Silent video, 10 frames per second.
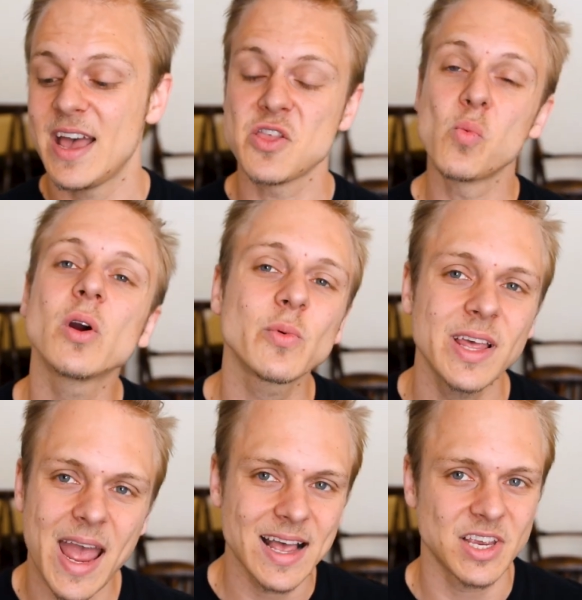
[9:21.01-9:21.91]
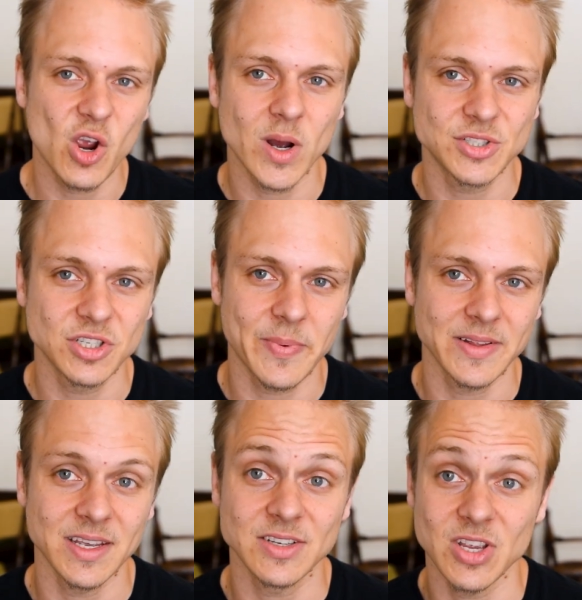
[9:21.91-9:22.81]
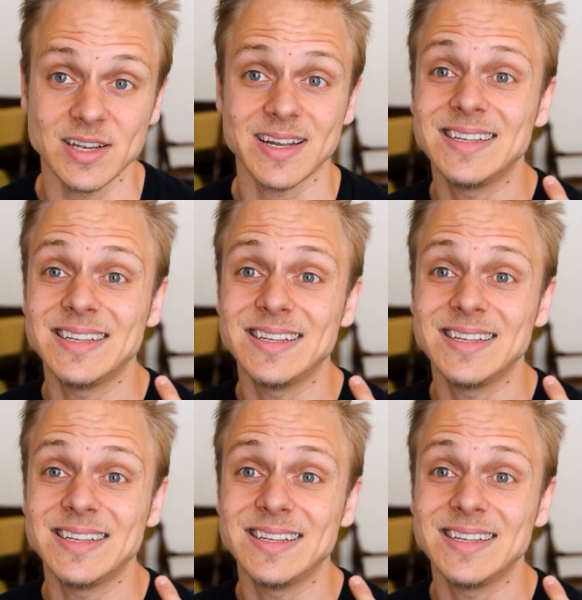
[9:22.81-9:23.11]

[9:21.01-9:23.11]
and they weren't really asking questions about the exhaust.